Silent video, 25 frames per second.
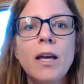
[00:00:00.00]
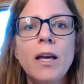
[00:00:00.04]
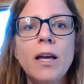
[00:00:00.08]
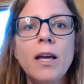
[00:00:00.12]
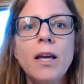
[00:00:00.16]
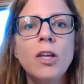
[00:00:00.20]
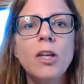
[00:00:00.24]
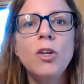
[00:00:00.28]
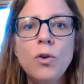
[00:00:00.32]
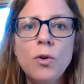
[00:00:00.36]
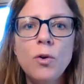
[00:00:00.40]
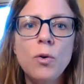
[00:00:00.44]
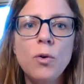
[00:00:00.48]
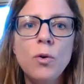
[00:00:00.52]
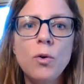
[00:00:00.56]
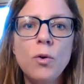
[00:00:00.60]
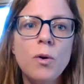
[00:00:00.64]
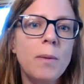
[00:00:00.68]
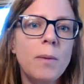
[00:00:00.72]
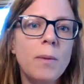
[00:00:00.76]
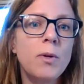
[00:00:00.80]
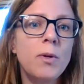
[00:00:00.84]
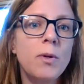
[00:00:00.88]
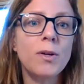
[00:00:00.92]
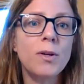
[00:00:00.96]
get
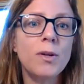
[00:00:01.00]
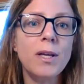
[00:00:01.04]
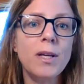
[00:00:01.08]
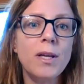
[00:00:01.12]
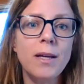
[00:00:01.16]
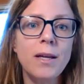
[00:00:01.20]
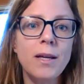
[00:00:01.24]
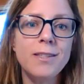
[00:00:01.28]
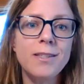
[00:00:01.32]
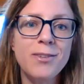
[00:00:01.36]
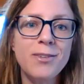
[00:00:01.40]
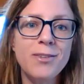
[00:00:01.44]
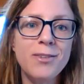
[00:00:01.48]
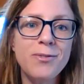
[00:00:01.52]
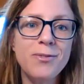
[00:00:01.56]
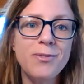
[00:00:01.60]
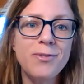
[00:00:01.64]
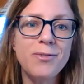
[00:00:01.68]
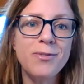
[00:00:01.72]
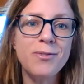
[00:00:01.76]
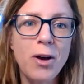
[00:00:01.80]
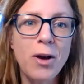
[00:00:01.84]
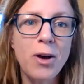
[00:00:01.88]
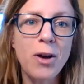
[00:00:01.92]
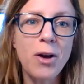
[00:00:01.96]
you and maybe your kids
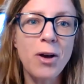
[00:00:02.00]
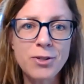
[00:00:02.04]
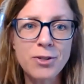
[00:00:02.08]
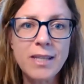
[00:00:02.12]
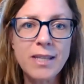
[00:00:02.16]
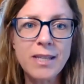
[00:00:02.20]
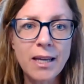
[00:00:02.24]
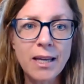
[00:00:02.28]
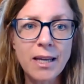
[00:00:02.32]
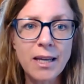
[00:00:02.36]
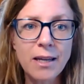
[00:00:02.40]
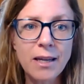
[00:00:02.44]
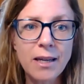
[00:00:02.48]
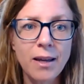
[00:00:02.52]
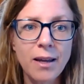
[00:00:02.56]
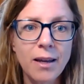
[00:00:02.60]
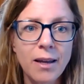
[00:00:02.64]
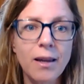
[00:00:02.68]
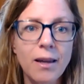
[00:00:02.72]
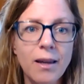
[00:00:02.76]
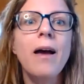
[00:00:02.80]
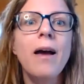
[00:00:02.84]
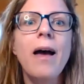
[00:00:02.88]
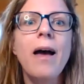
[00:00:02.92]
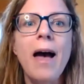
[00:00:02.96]
involved in
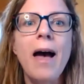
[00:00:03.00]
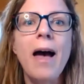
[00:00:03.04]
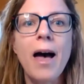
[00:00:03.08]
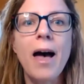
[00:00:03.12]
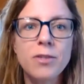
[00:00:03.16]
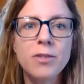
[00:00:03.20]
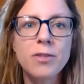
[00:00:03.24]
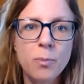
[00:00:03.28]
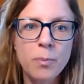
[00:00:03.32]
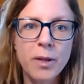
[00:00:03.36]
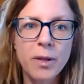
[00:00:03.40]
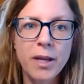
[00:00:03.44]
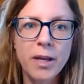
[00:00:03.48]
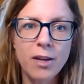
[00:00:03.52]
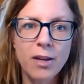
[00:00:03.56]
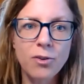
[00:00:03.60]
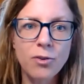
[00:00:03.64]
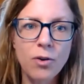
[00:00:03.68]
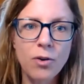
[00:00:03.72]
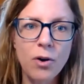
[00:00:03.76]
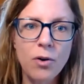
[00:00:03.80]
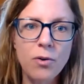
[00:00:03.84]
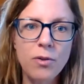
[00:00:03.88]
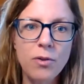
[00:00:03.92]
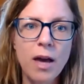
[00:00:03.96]
understanding how
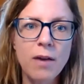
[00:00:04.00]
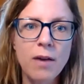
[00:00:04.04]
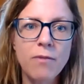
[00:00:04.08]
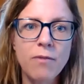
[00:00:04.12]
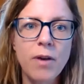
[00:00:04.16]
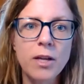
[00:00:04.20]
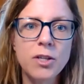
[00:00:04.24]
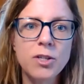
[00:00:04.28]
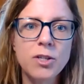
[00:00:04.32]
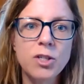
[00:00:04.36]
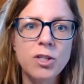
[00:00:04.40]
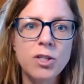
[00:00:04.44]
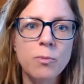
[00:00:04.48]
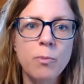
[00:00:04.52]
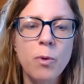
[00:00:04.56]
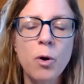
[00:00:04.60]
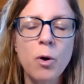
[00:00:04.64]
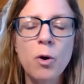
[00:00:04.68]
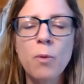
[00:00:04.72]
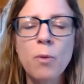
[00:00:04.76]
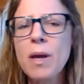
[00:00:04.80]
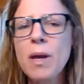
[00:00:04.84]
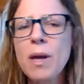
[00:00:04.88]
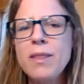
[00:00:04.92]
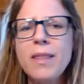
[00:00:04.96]
to plant and grow that
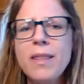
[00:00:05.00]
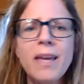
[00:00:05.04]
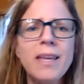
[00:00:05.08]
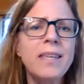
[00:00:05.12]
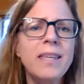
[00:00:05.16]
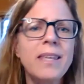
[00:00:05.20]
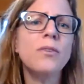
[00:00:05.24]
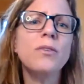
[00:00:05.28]
vegetable.